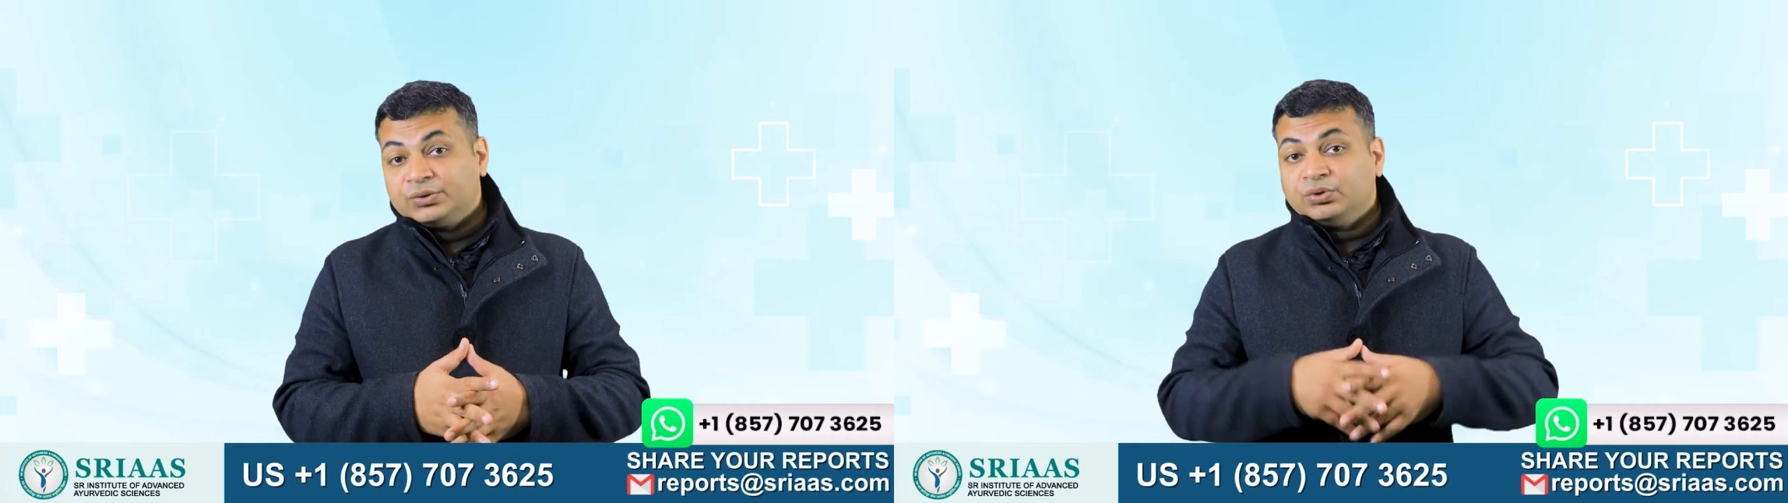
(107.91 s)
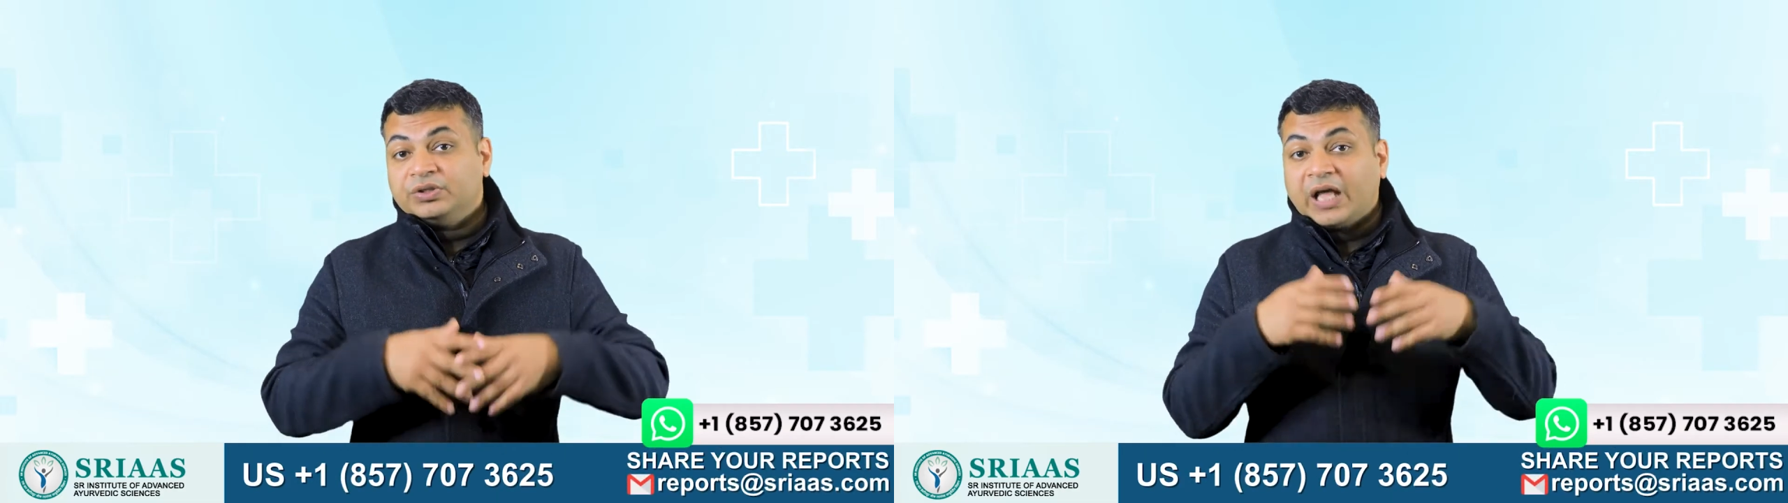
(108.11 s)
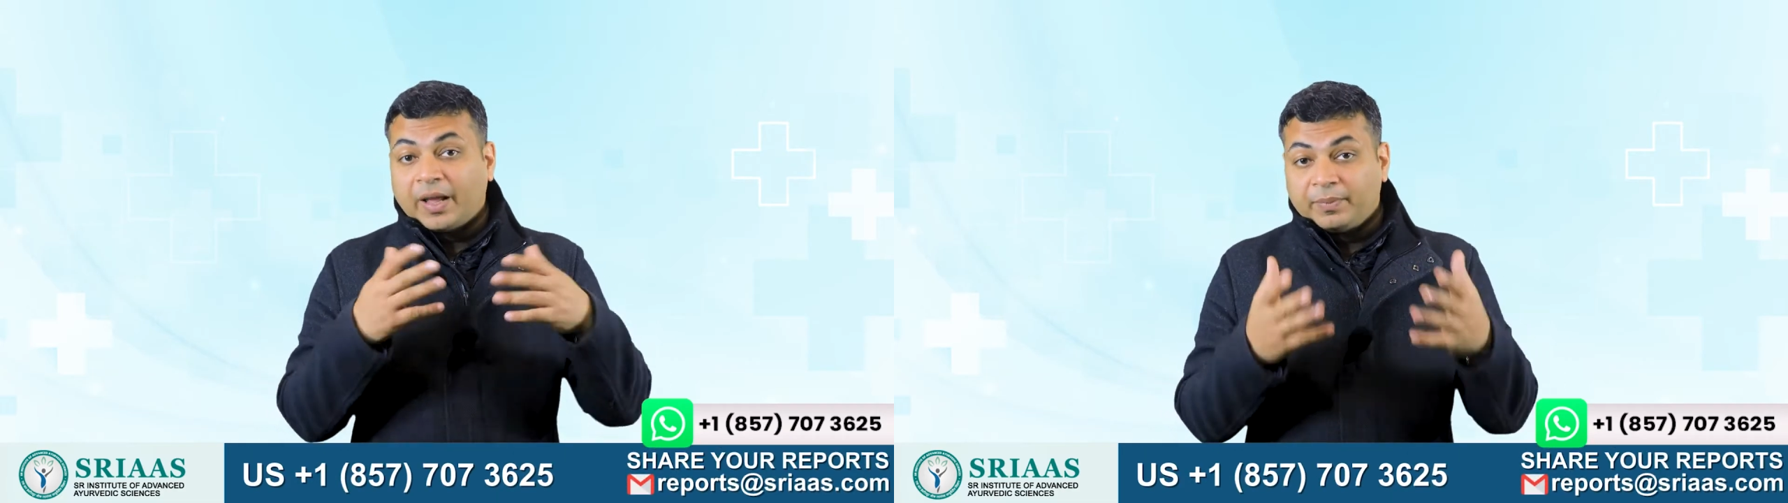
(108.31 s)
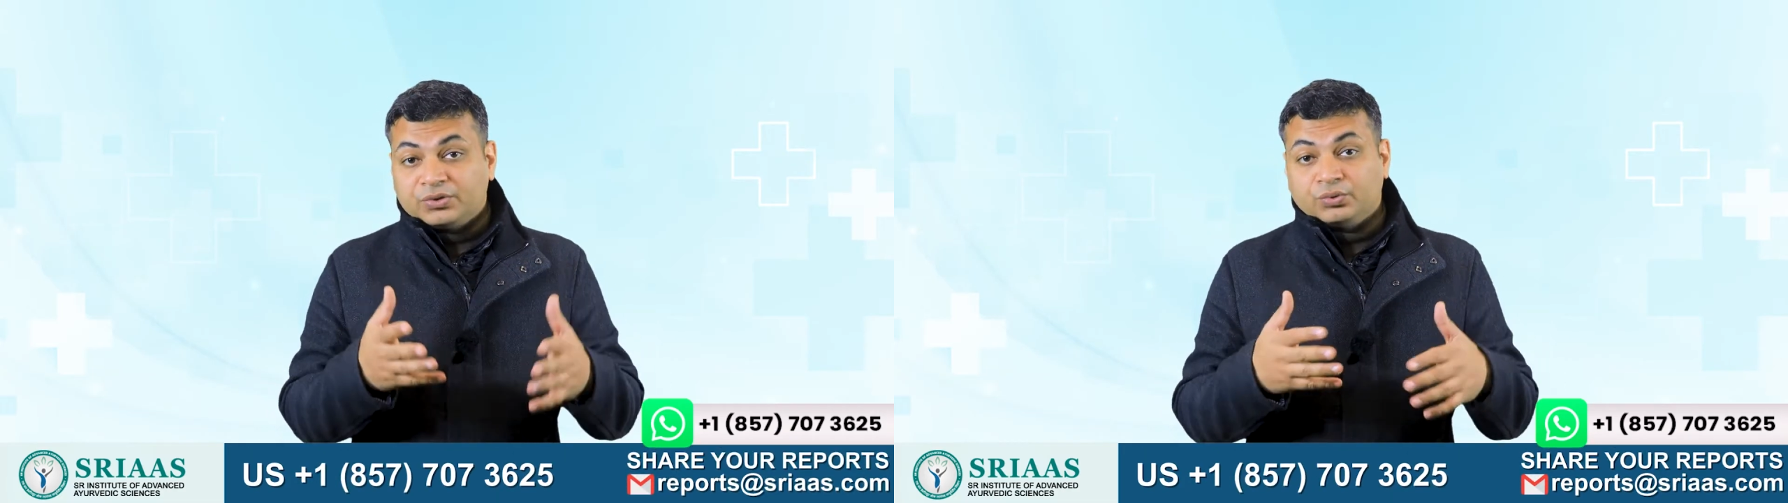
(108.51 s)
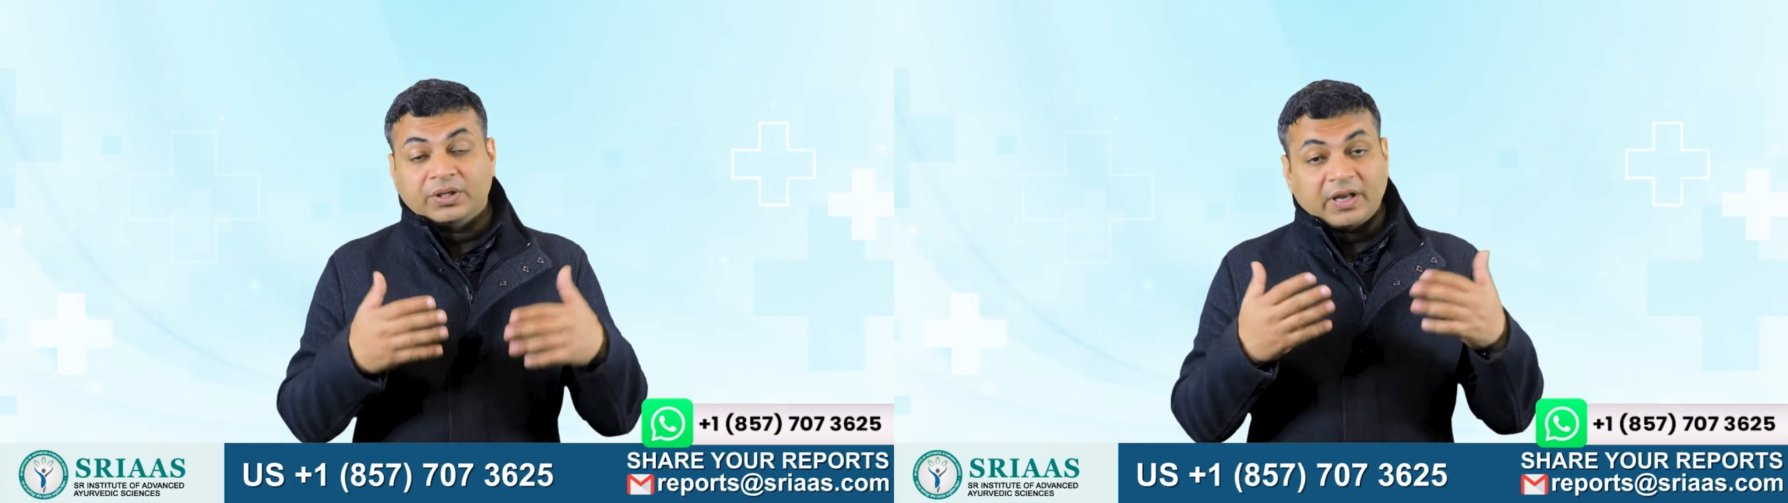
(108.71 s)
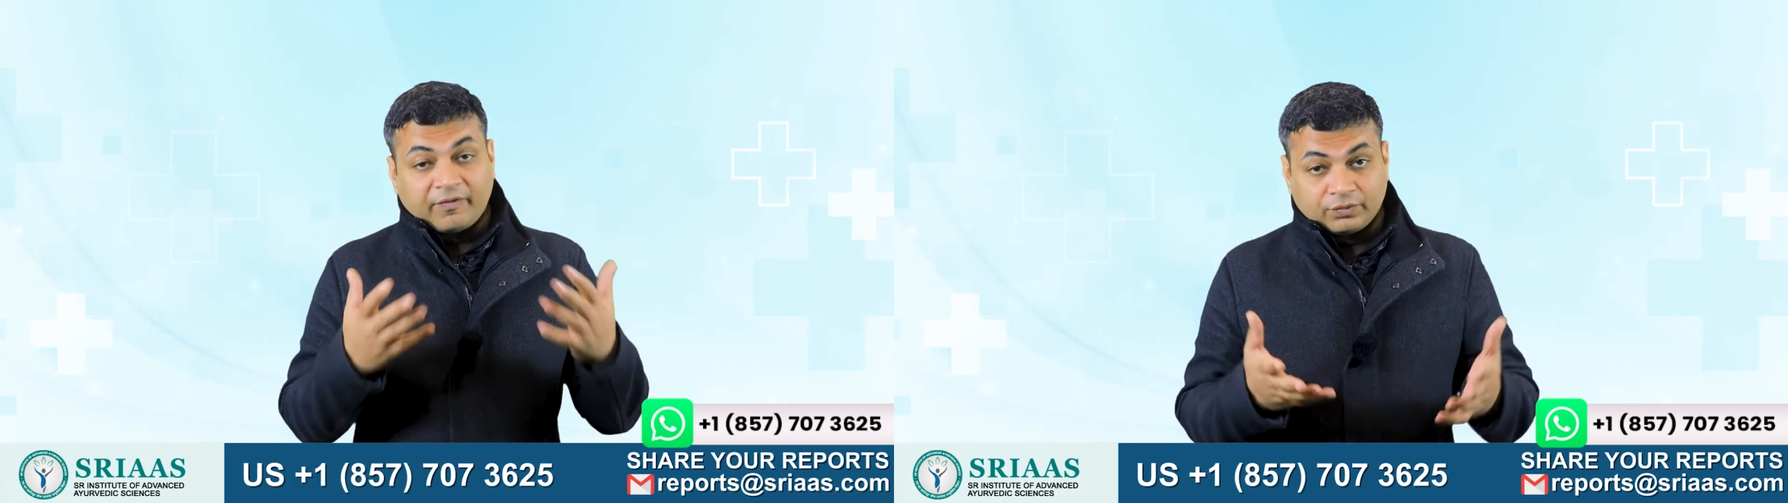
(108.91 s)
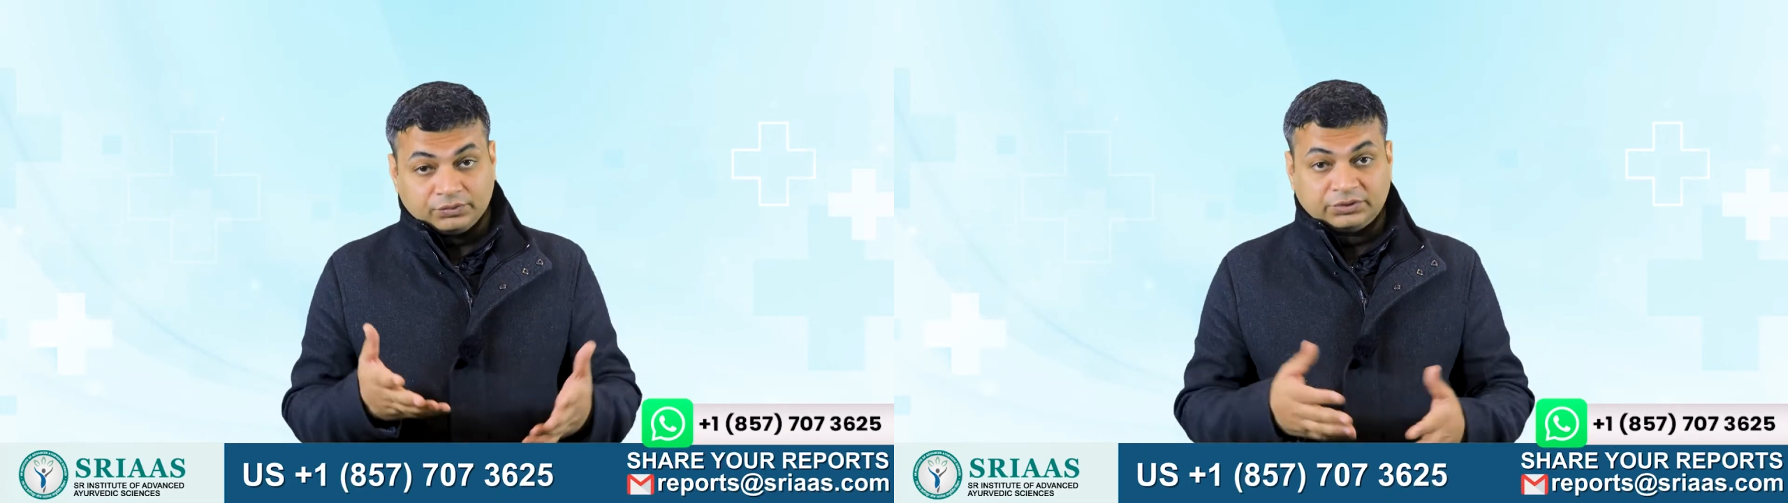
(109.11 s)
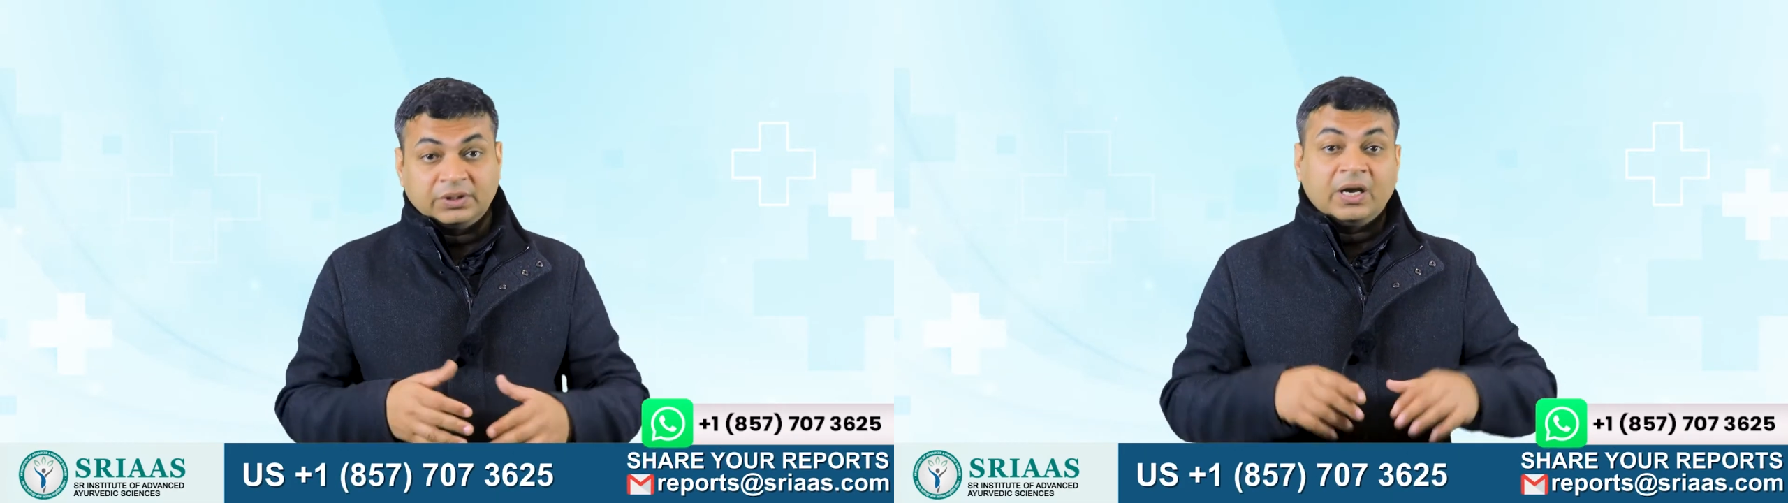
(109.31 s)
to the damage to the
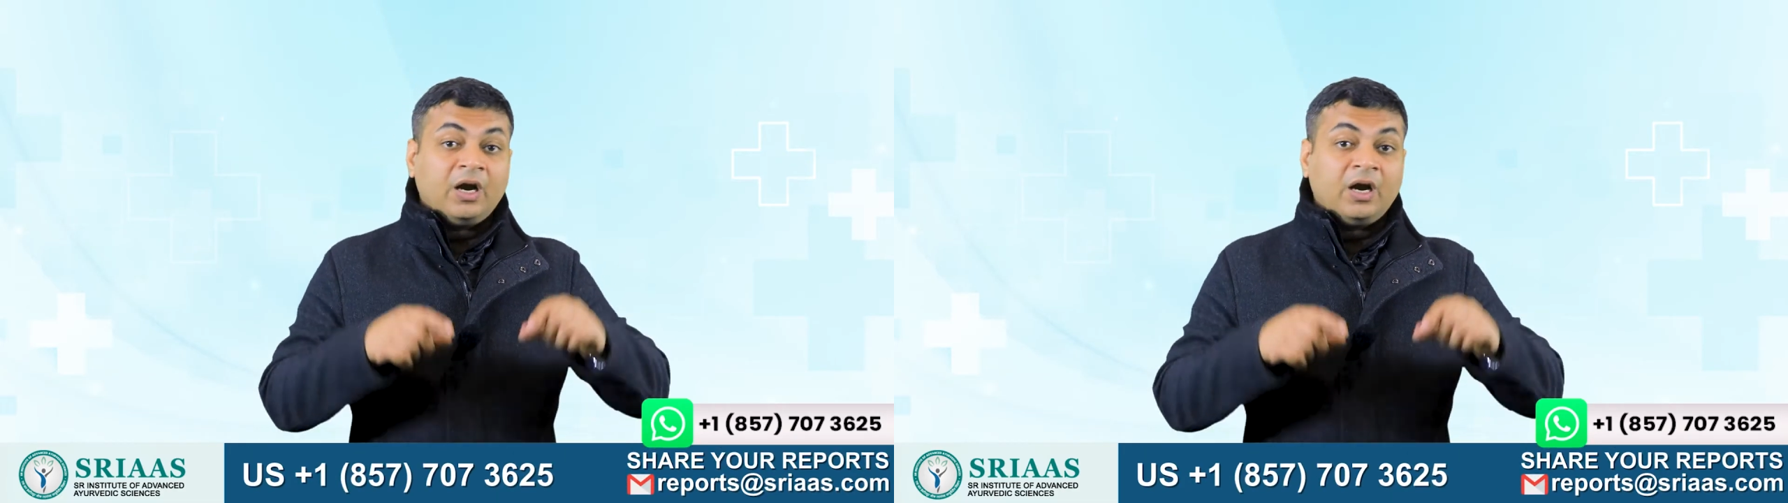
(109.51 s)
nephrons,